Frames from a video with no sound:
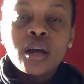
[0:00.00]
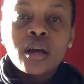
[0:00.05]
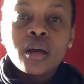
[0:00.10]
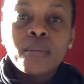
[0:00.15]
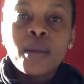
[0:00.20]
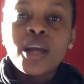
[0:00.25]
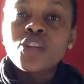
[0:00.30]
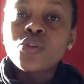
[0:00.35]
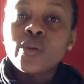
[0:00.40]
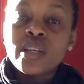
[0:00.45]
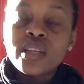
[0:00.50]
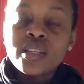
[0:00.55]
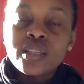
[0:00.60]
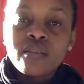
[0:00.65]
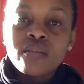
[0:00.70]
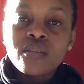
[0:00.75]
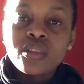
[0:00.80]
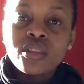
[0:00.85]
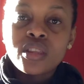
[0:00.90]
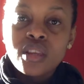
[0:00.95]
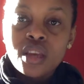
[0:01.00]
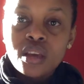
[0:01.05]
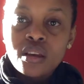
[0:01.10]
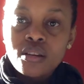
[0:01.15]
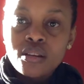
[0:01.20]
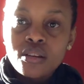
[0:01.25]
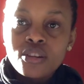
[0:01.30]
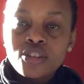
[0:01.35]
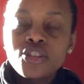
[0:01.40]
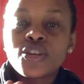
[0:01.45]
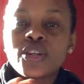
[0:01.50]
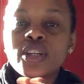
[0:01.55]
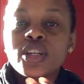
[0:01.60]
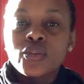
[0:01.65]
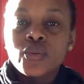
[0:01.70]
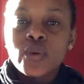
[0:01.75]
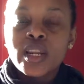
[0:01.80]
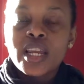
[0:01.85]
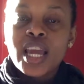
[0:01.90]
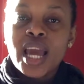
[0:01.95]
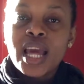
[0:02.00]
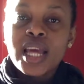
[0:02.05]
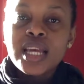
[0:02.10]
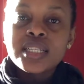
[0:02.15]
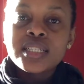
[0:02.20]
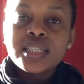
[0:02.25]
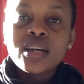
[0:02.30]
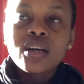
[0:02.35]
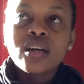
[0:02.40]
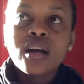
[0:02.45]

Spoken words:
my 27th year, turning 28